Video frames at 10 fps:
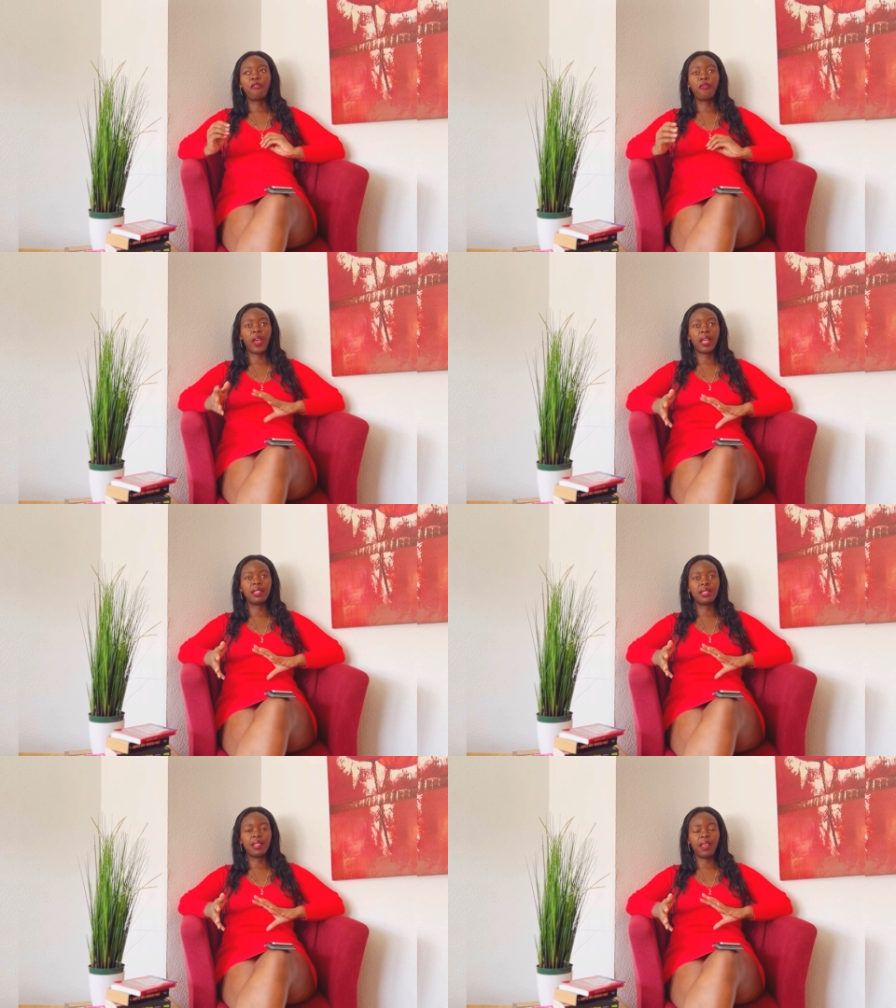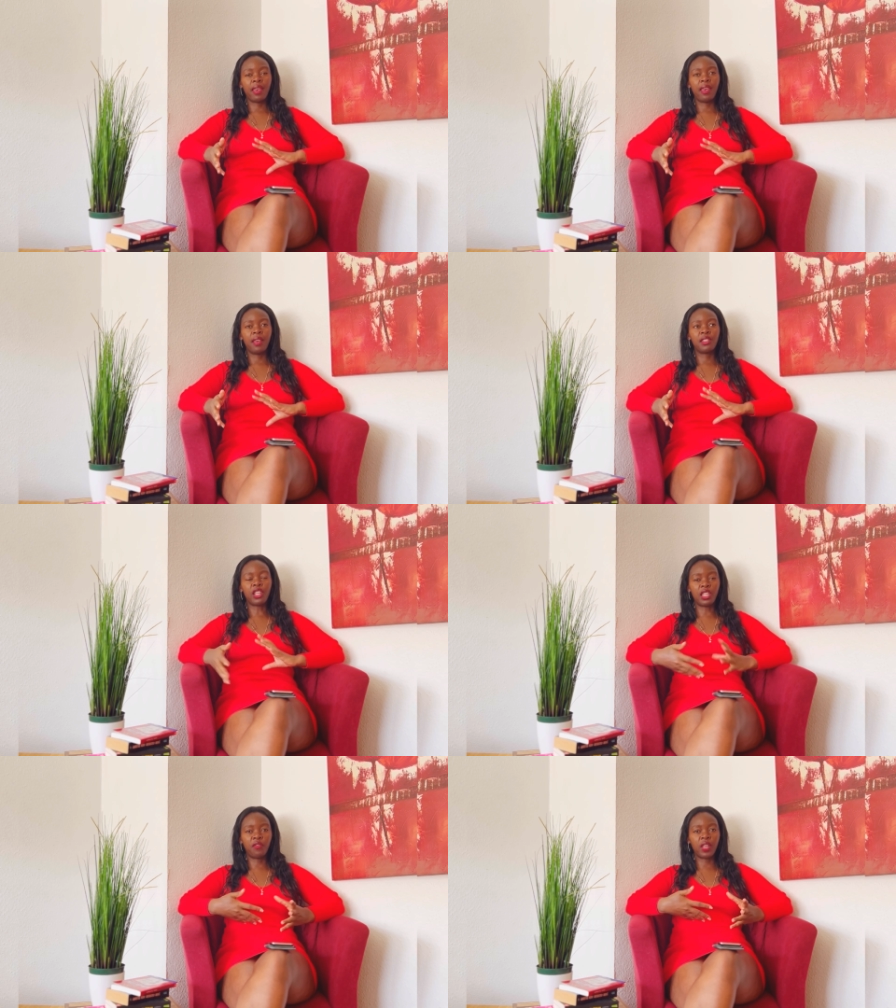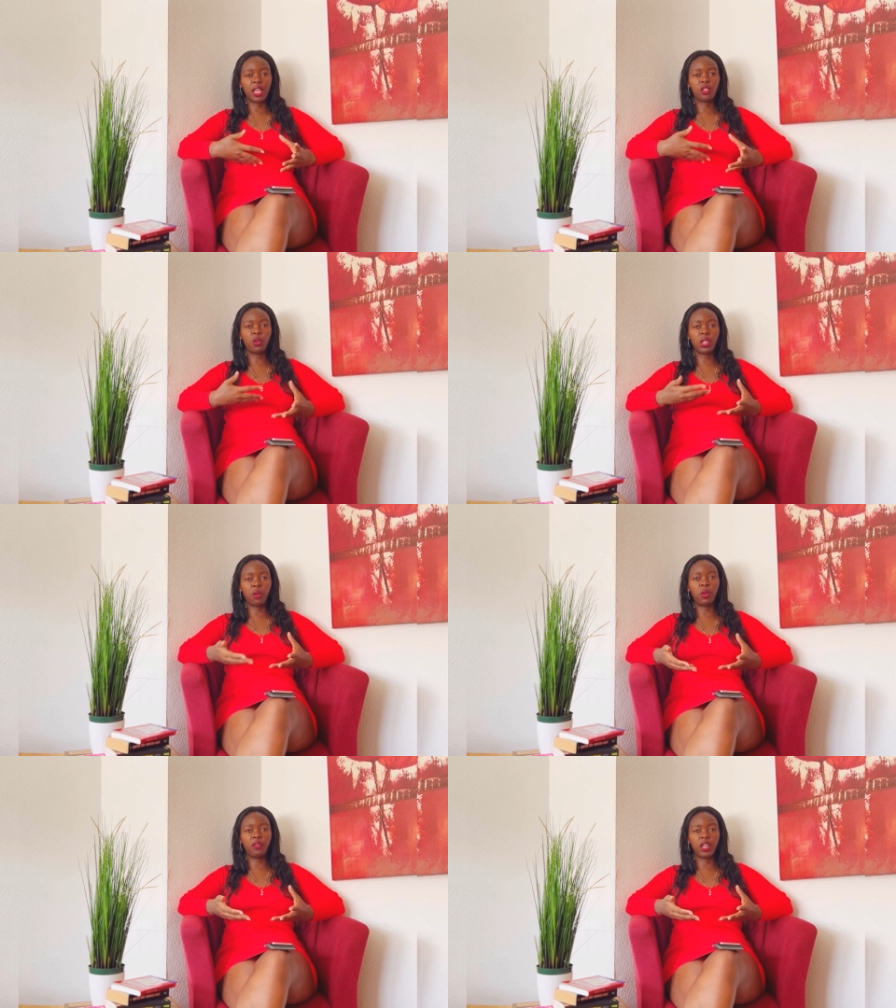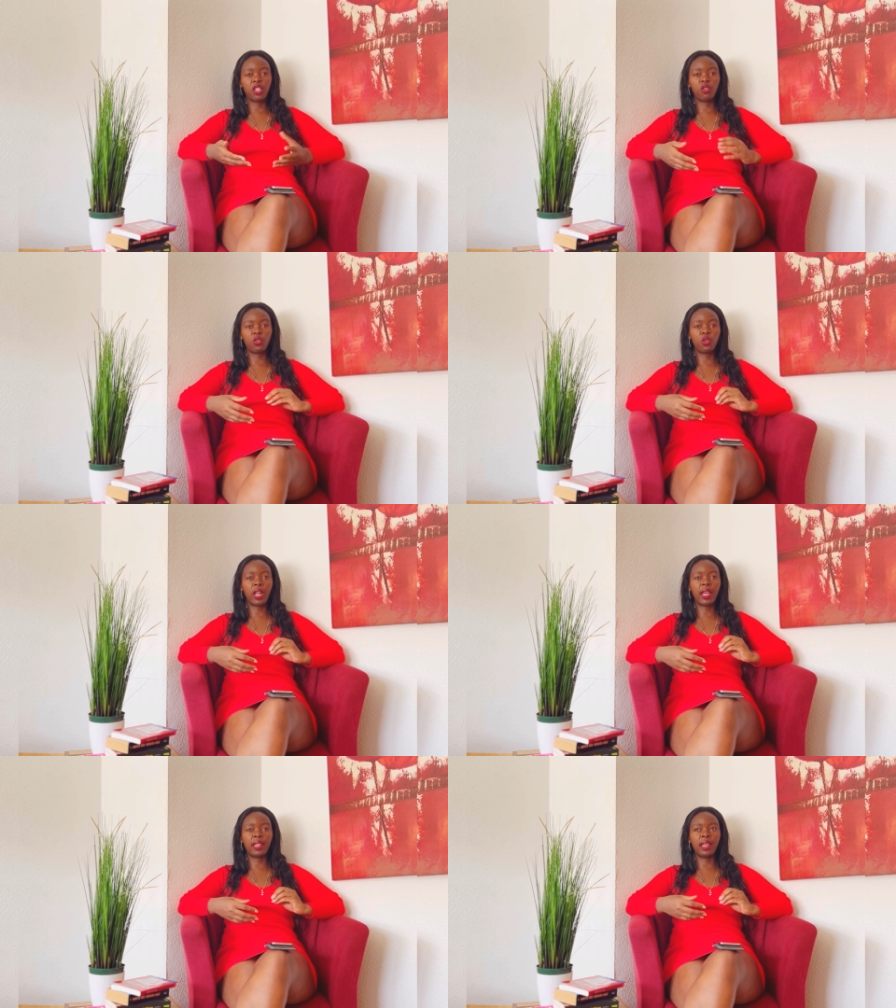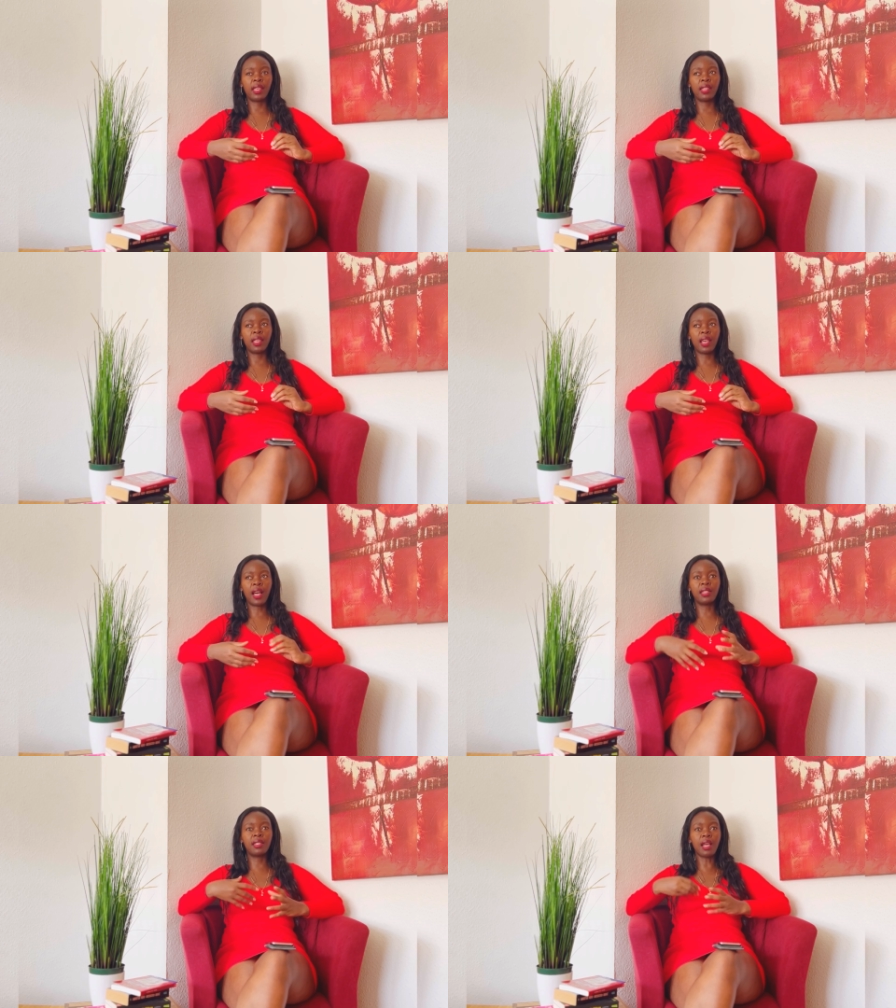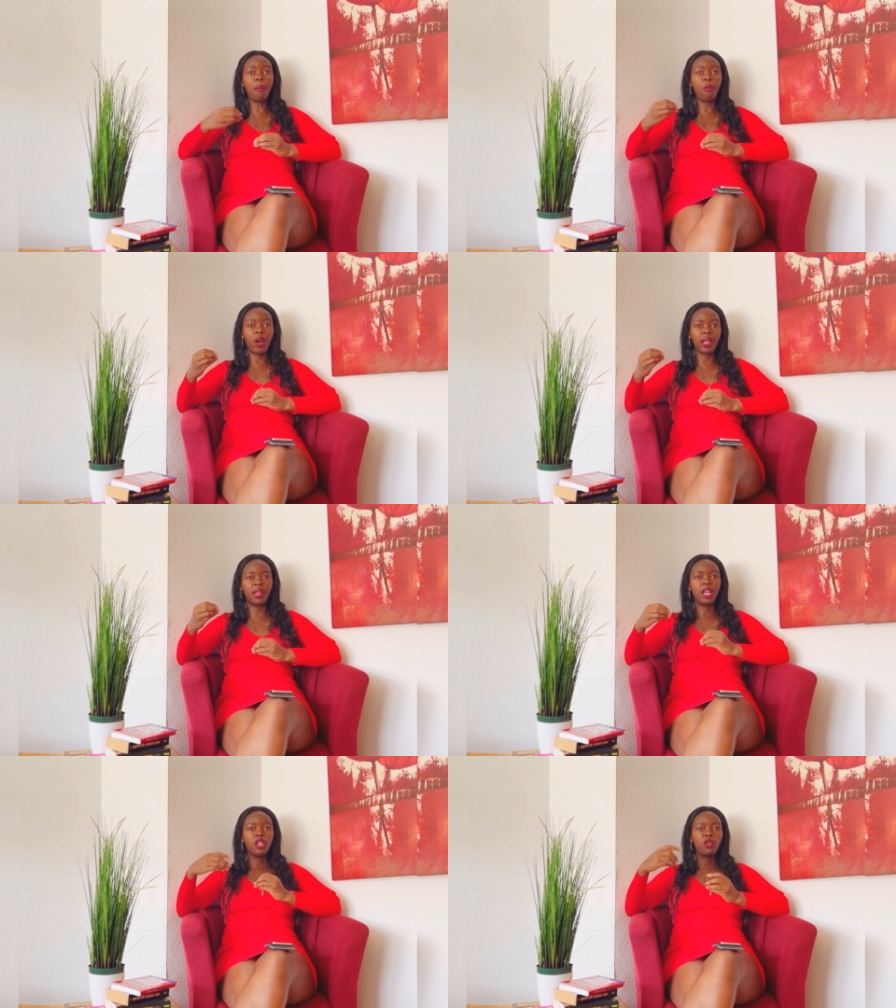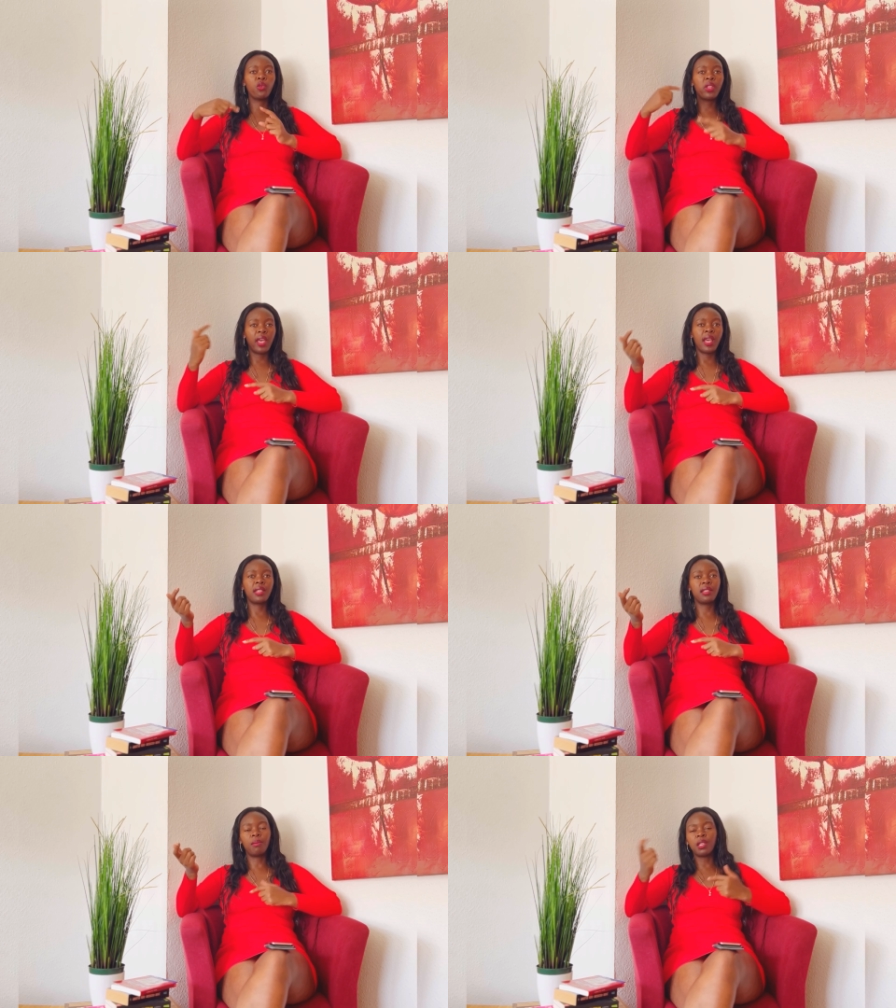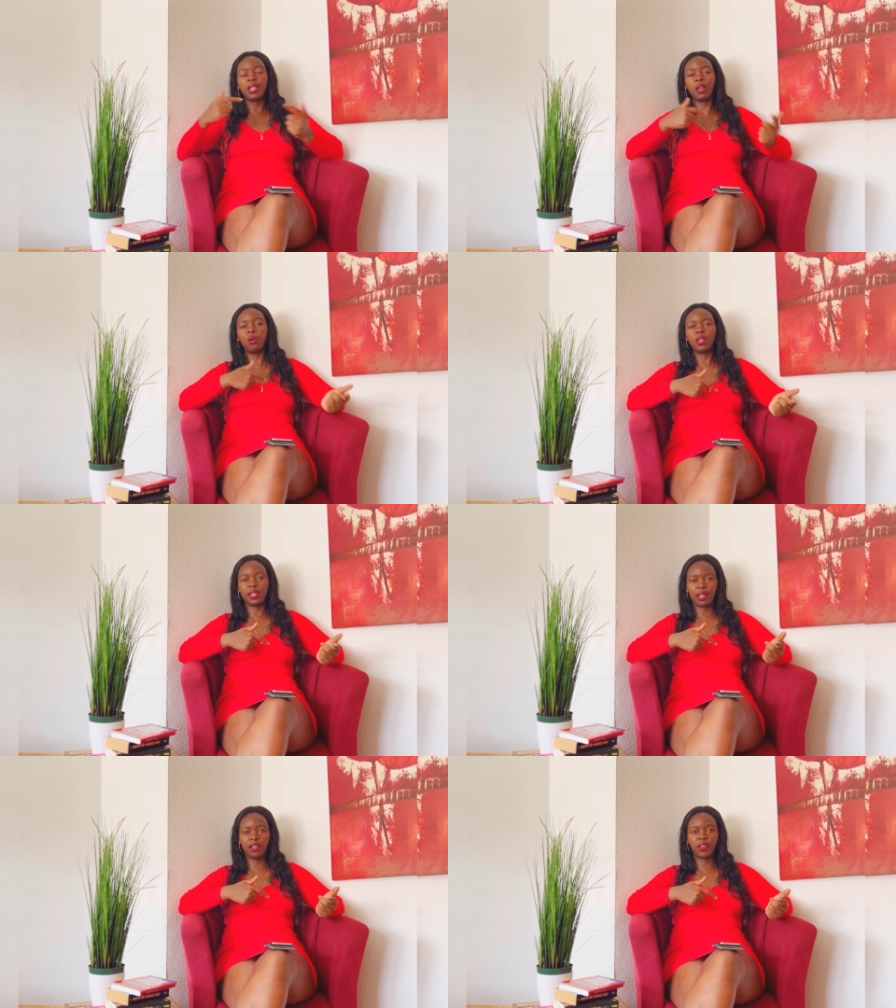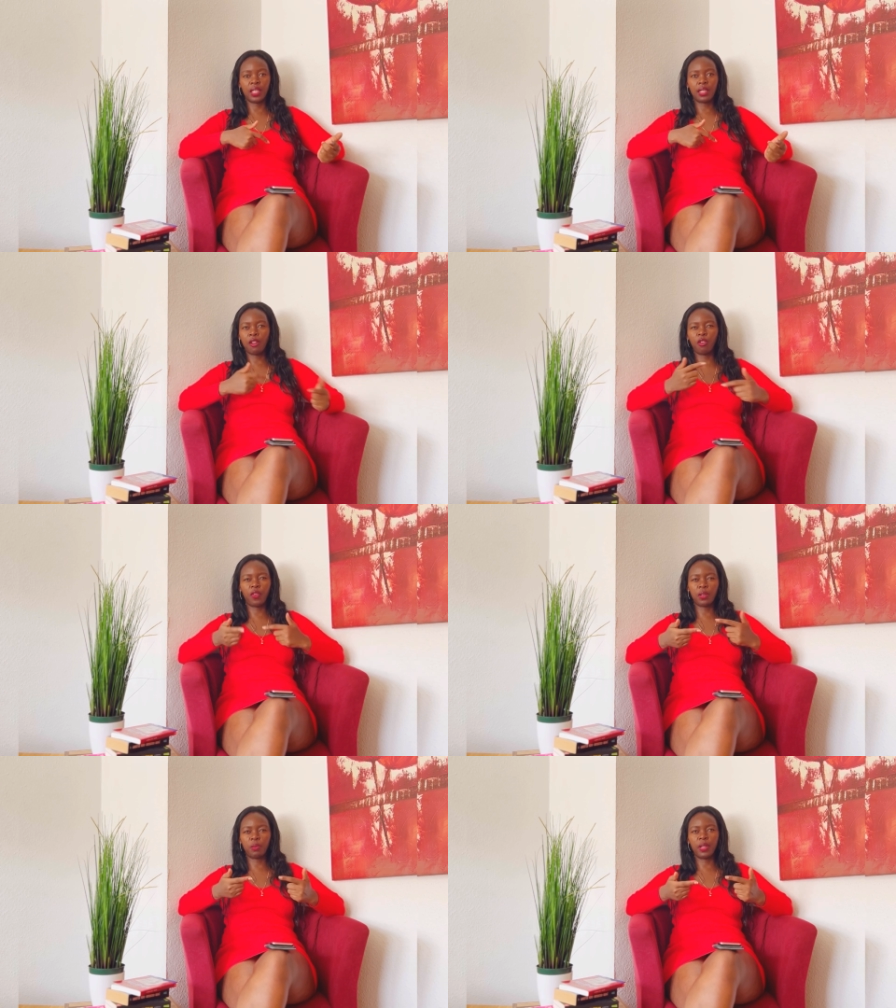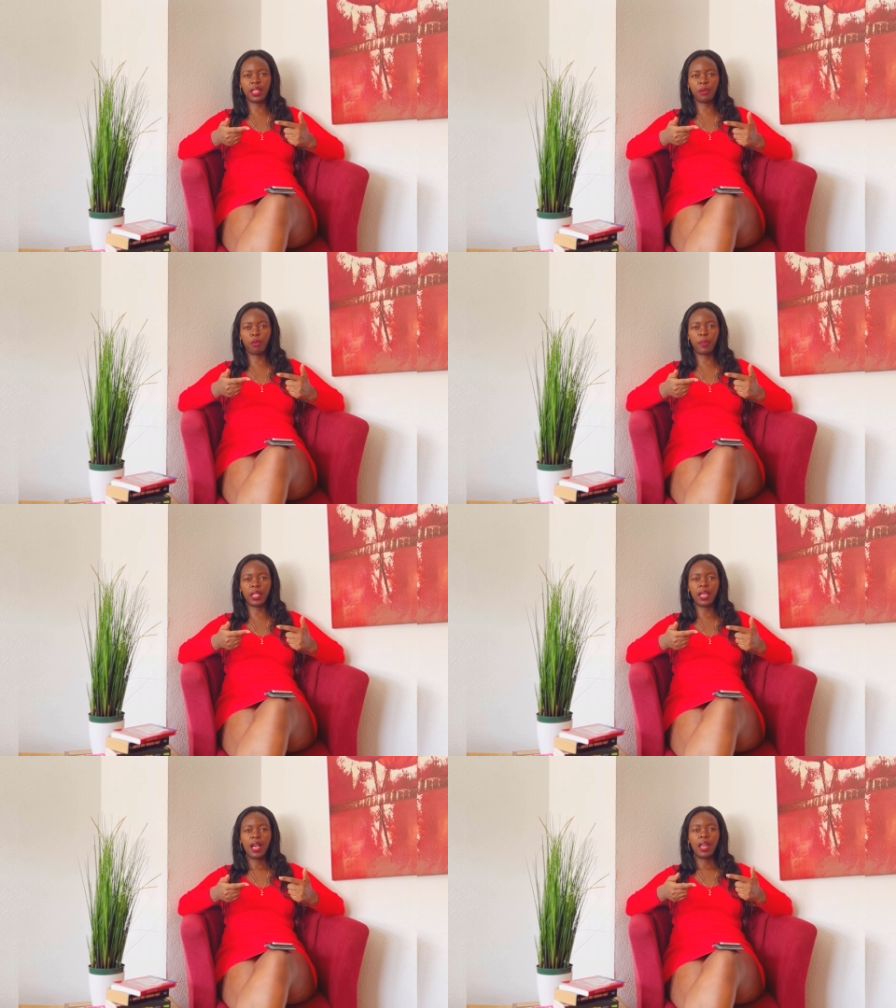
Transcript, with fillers: faked their certificates or their qualifications. So like they had someone do their exams and they got a certificate. I don't know if I explained that properly.